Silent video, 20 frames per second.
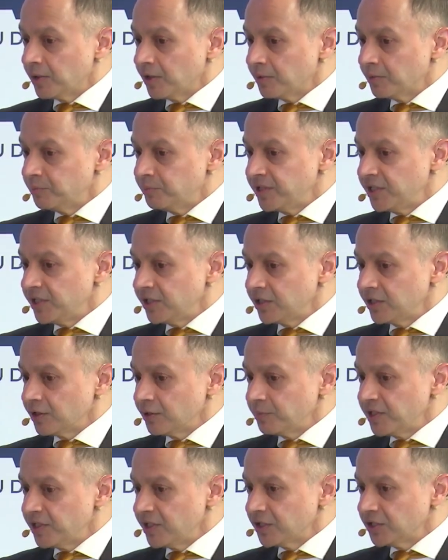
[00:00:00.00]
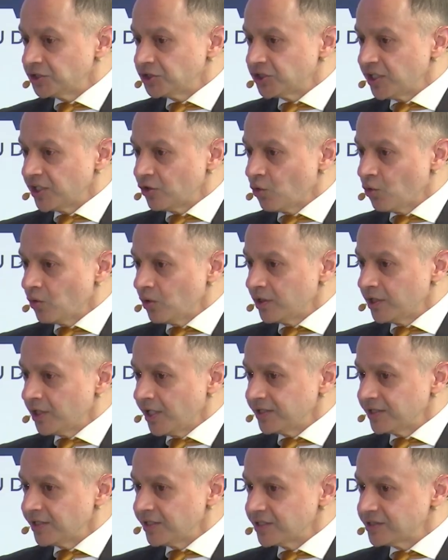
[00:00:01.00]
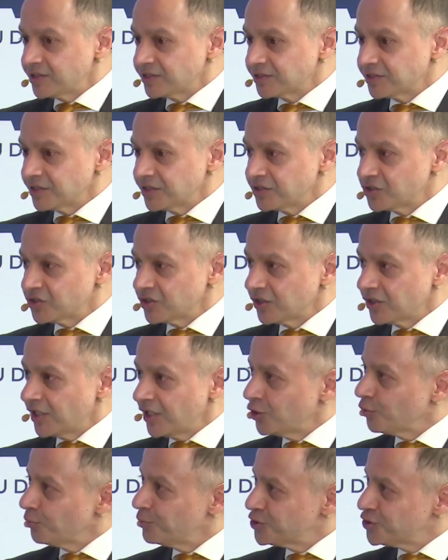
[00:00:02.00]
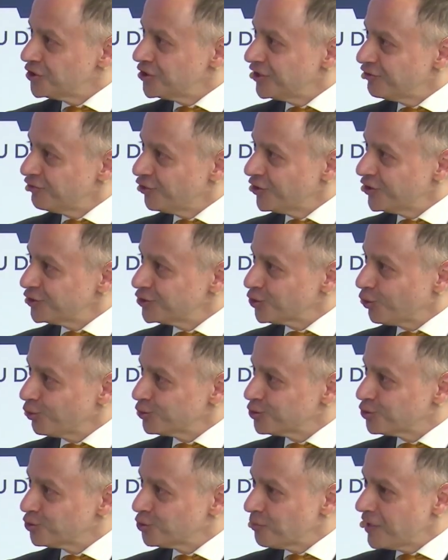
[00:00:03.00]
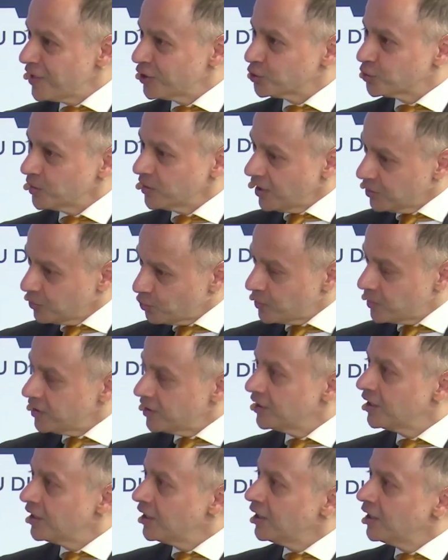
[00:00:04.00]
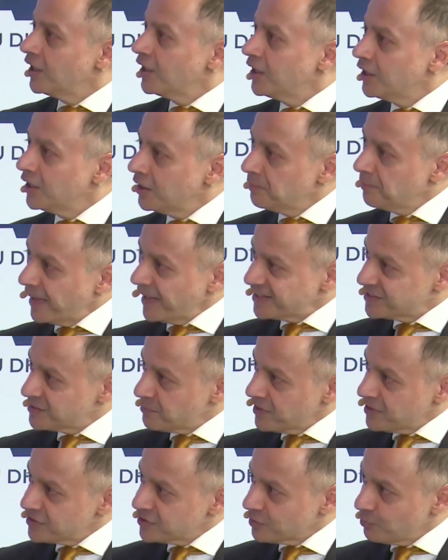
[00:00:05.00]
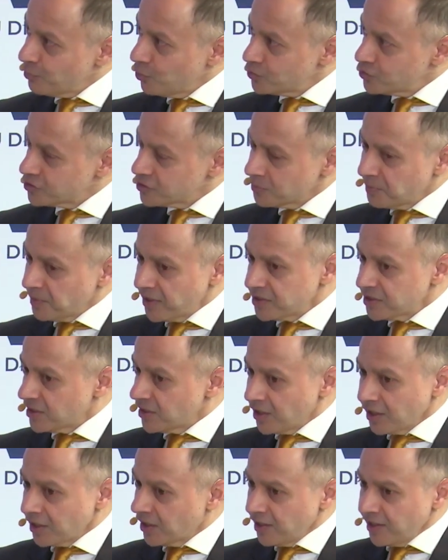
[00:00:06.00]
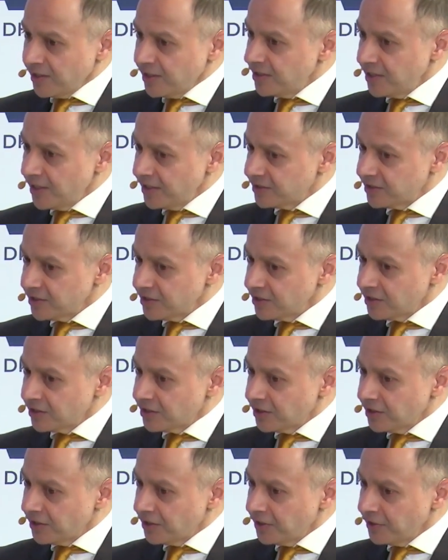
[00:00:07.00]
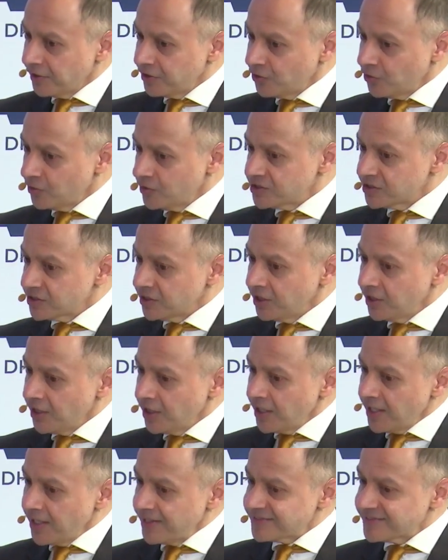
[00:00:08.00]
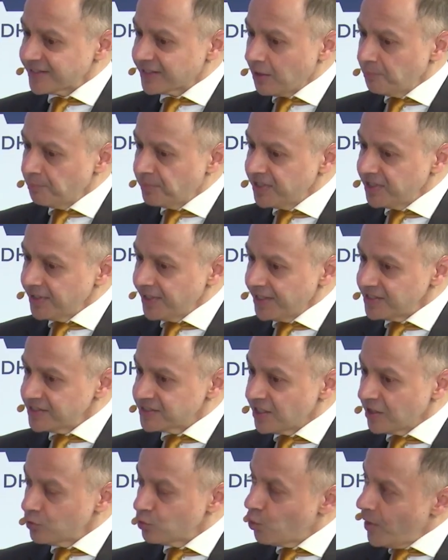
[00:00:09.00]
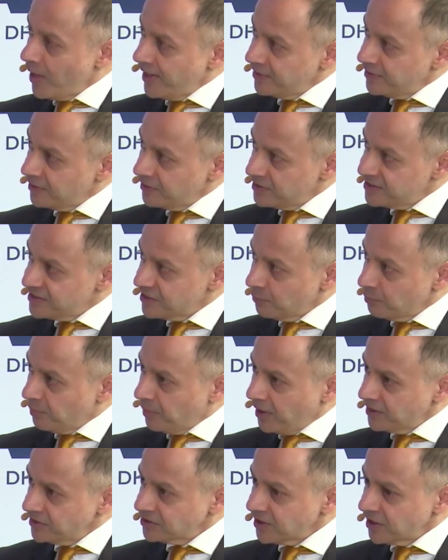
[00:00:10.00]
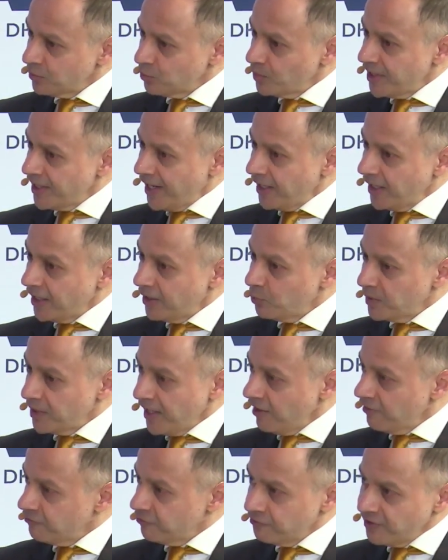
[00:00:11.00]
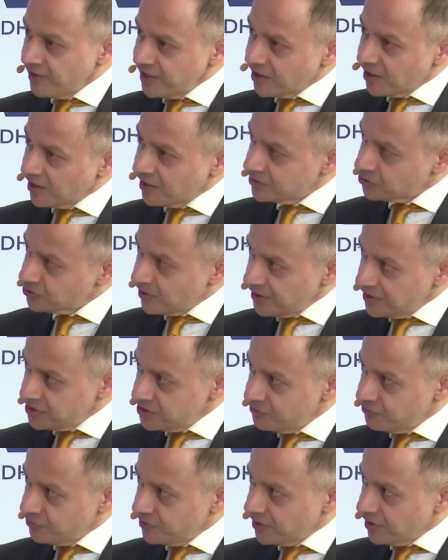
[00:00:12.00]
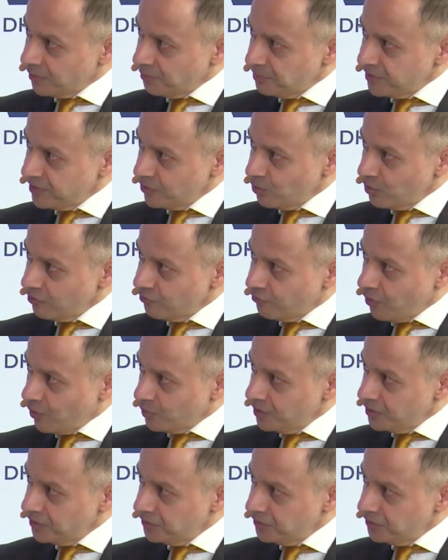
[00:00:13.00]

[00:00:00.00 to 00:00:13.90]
being a shareholder, I think it's a great opportunity for us also to make sure that we maximize the most. But clearly, I think it's a company that has done well in the recent past, and we have a very clear strategy for the company going forward.